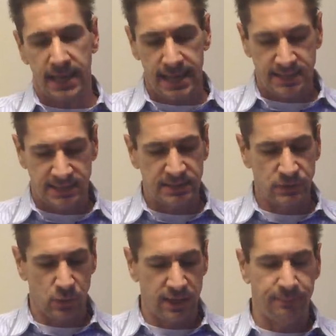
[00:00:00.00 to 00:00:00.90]
"Hey, this
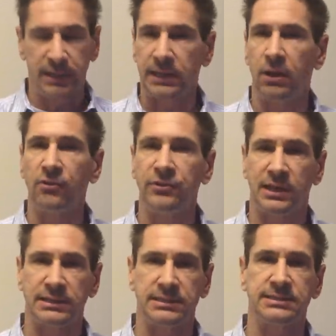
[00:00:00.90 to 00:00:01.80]
is great, but I'd also
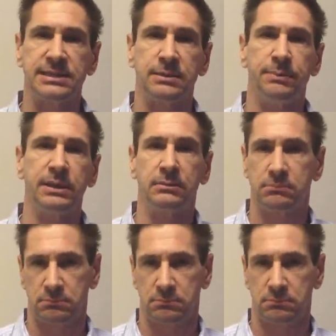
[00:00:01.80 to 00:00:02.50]
like to see a big